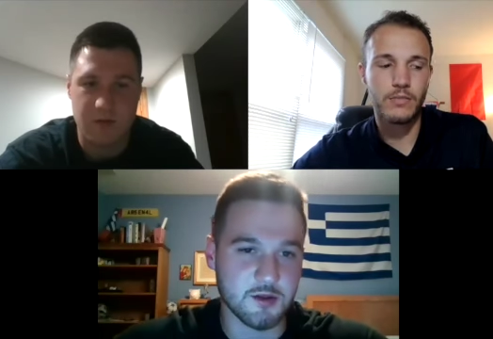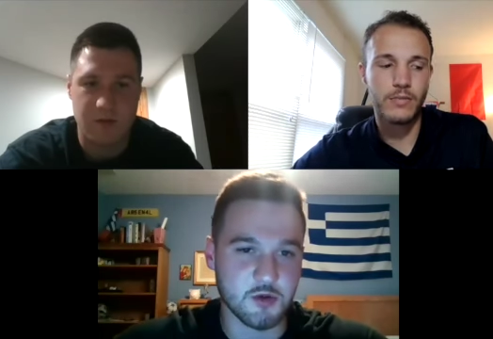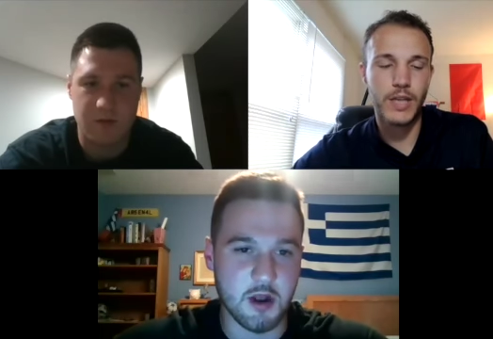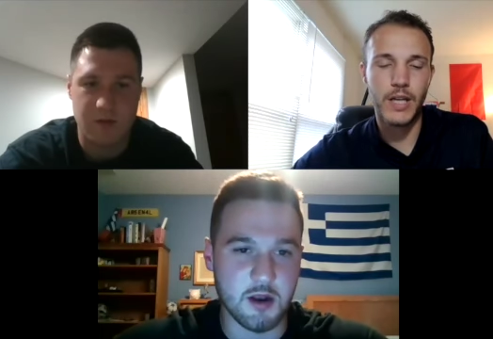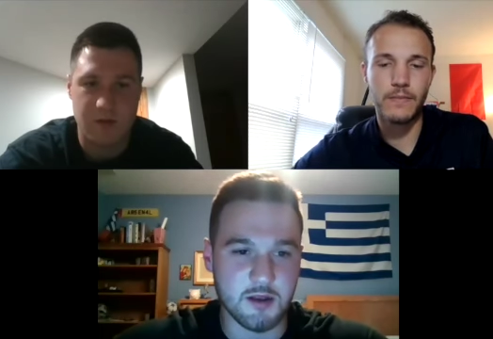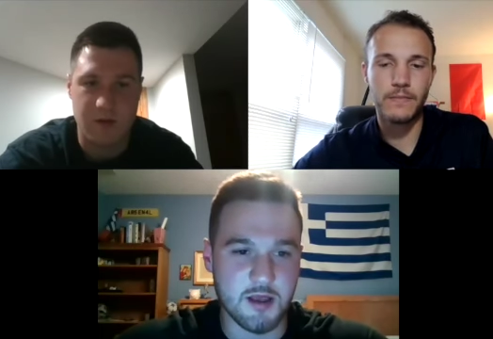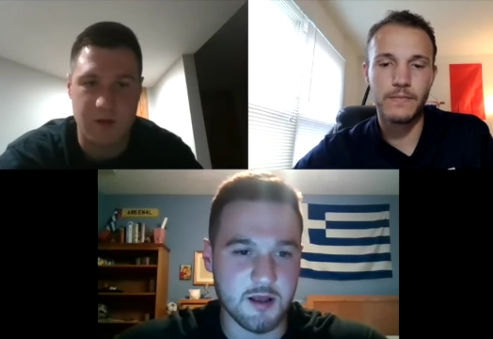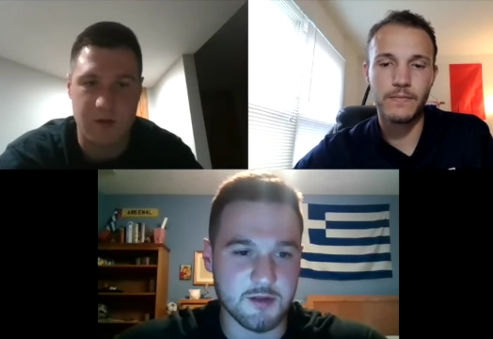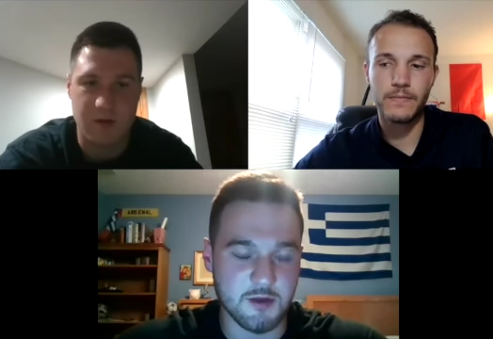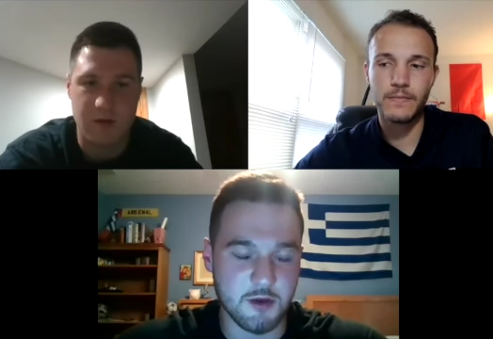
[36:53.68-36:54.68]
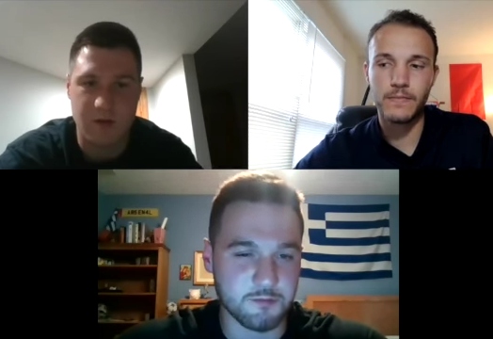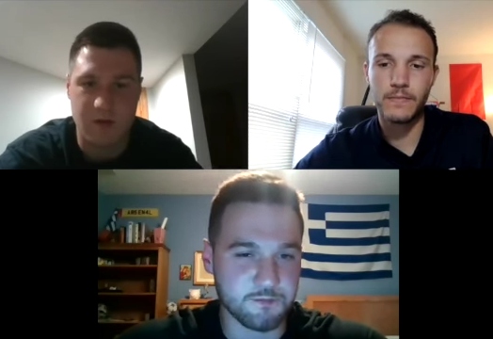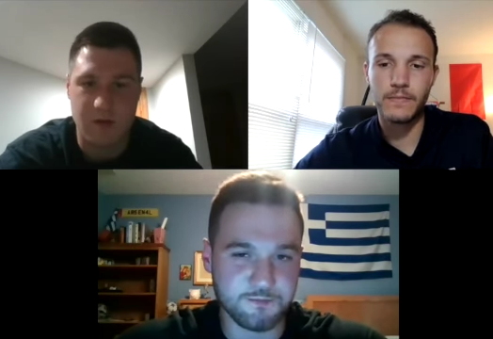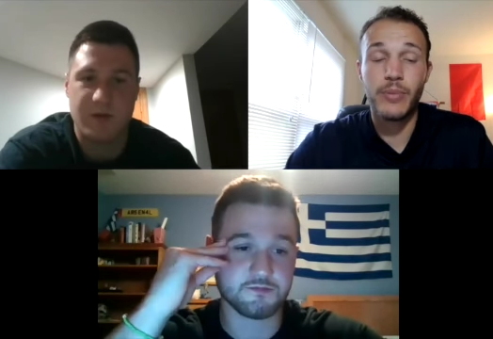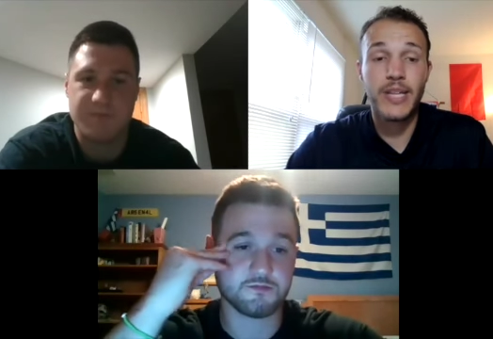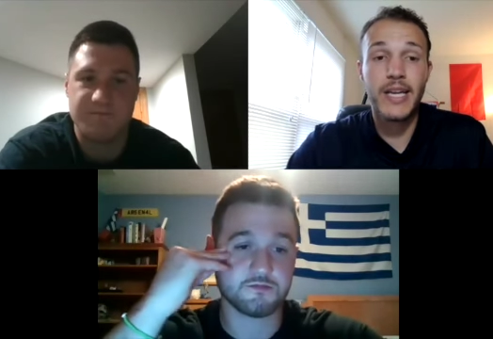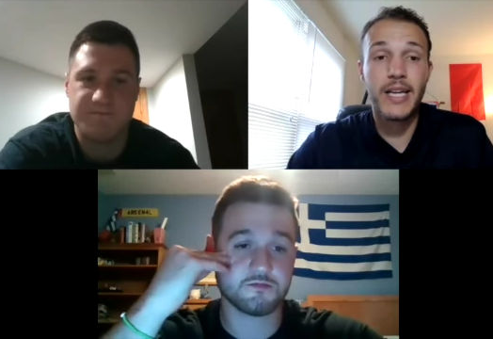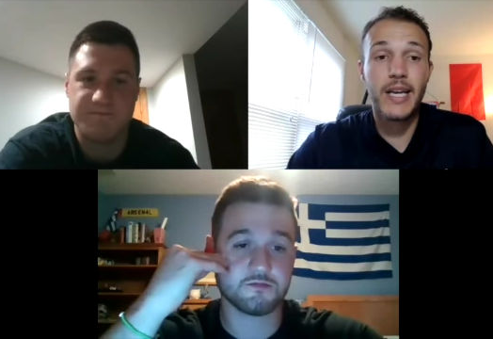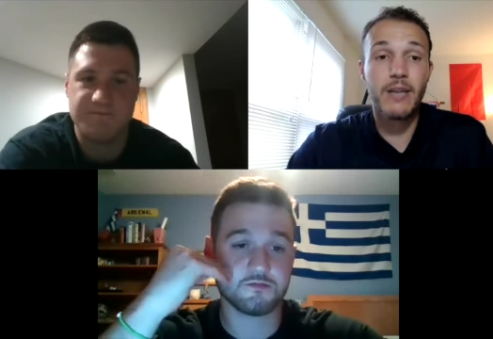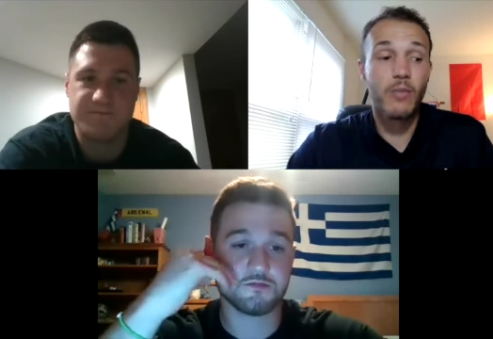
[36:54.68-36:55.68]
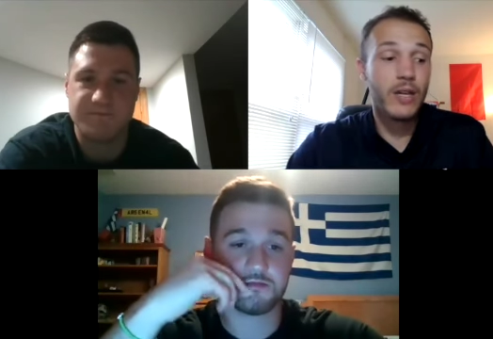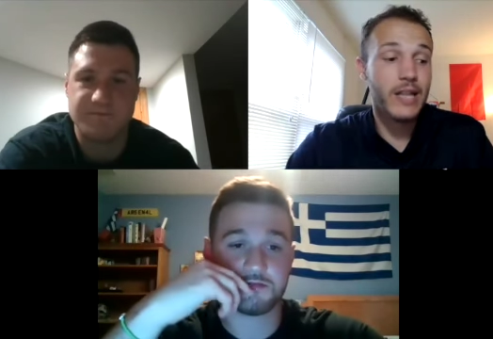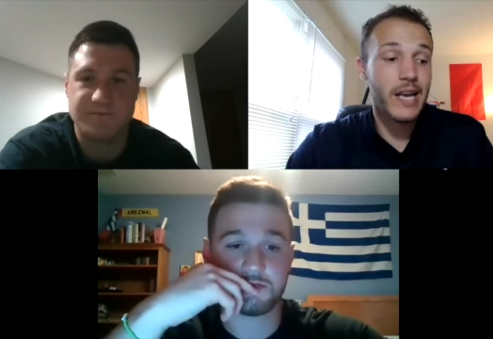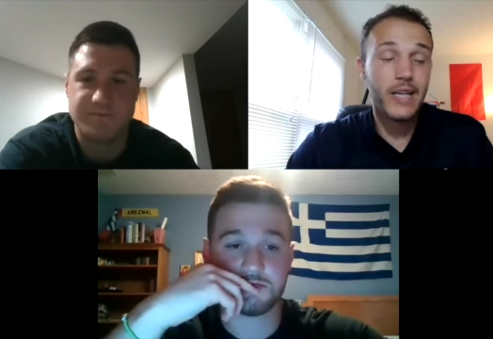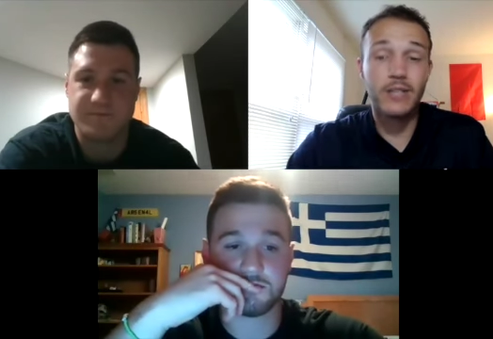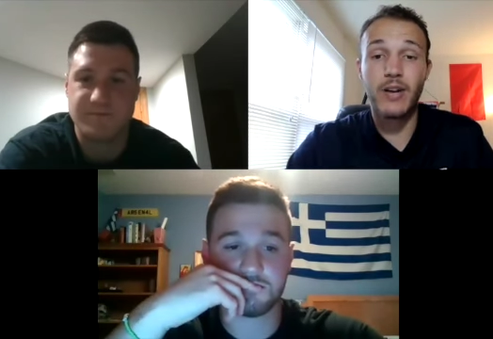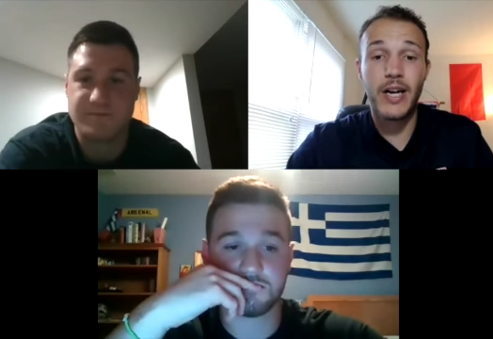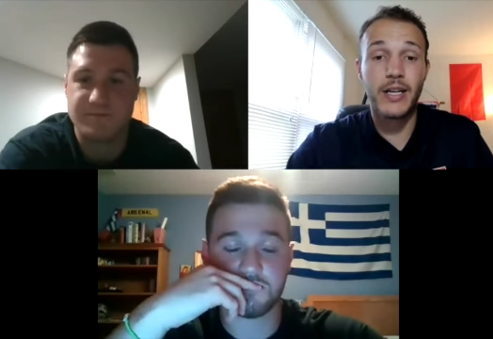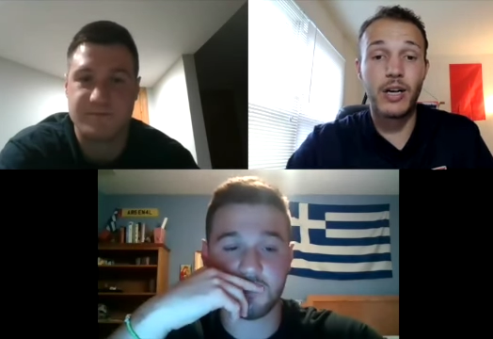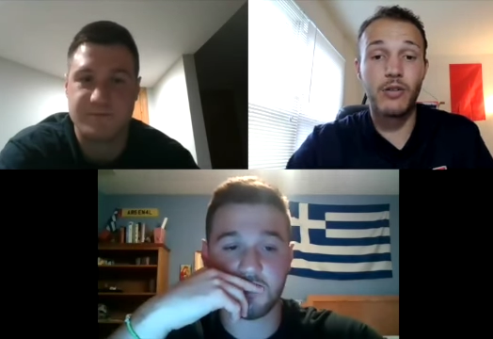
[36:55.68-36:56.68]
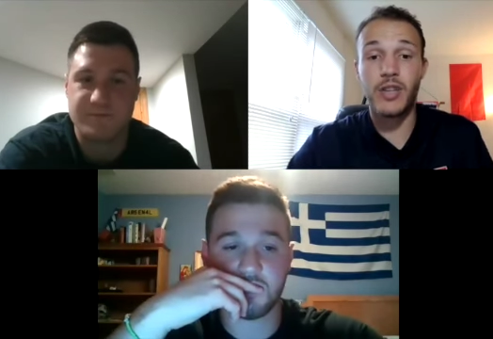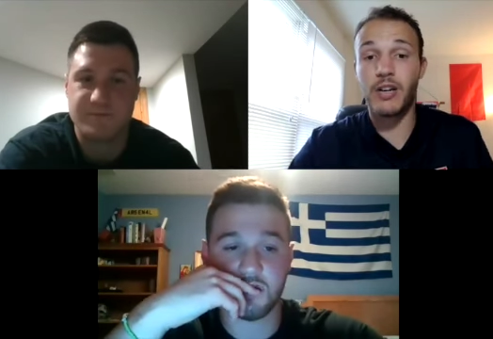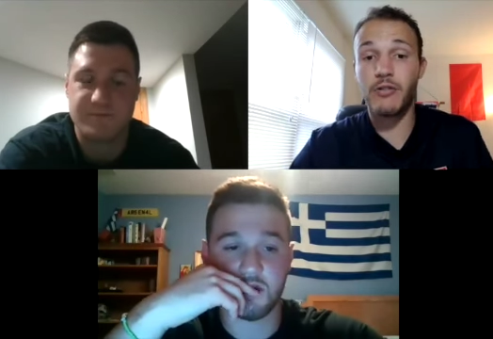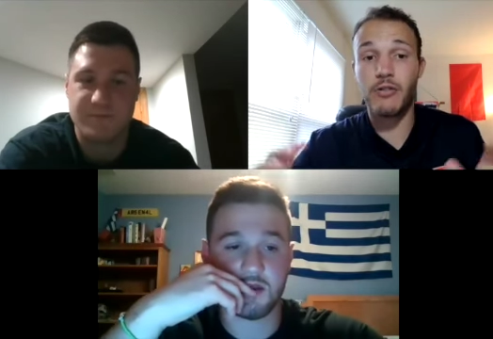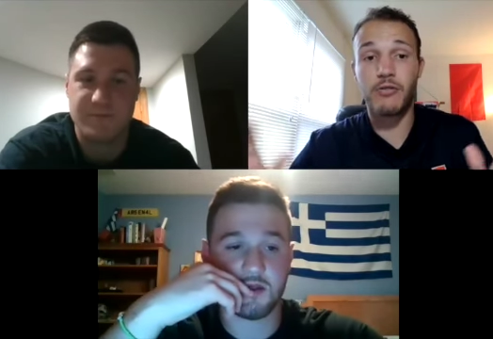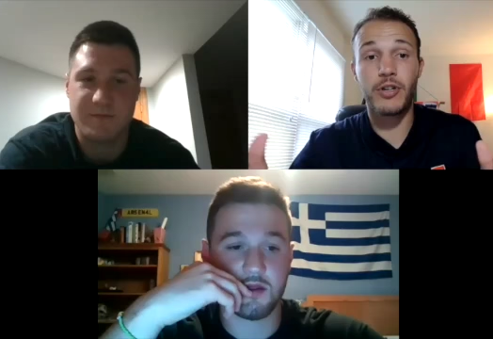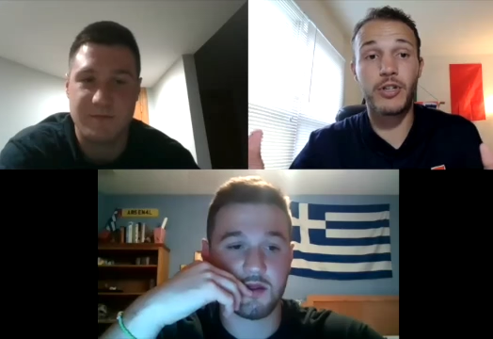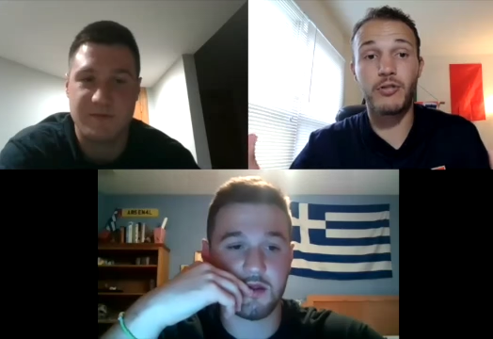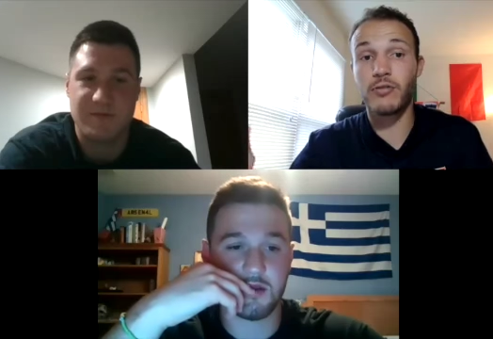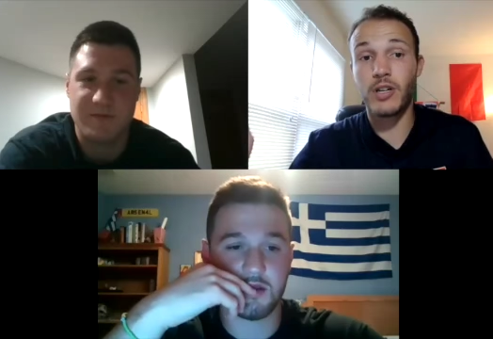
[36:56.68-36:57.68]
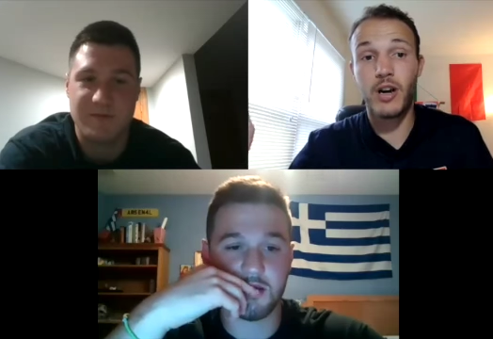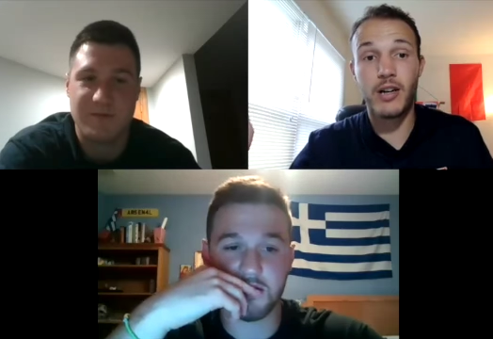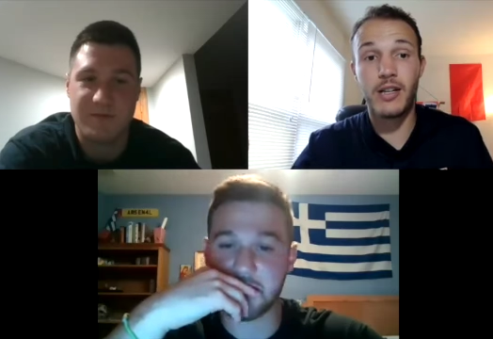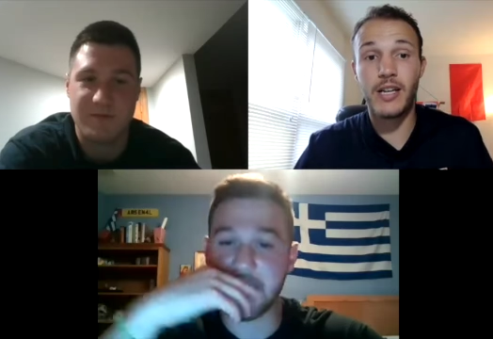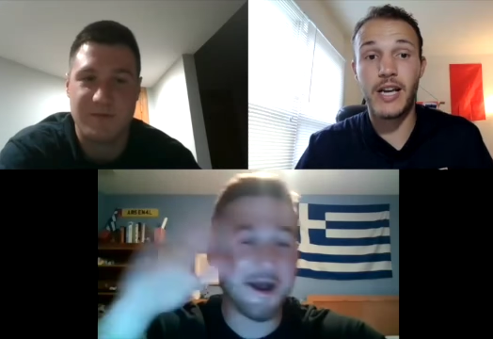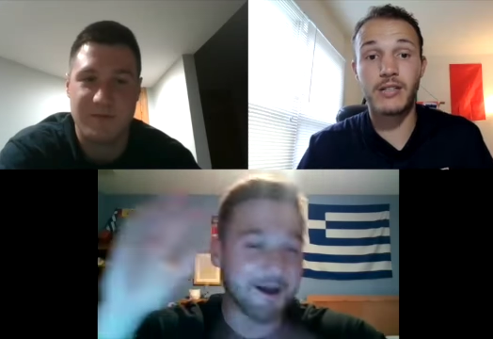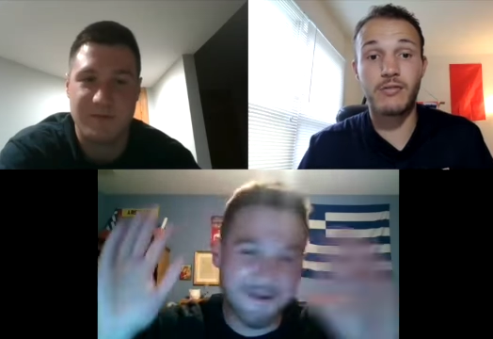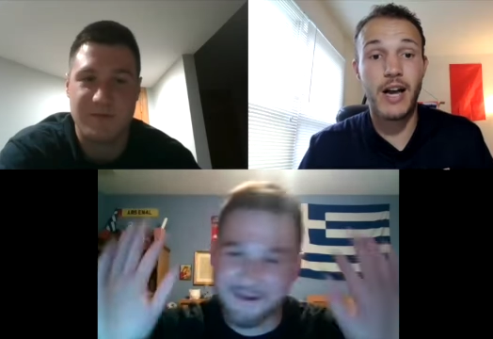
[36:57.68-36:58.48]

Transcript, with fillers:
Speaker 1: you know, yeah. So.
Speaker 2: But then again, what the heck do I know? They're through. They're on. Yeah.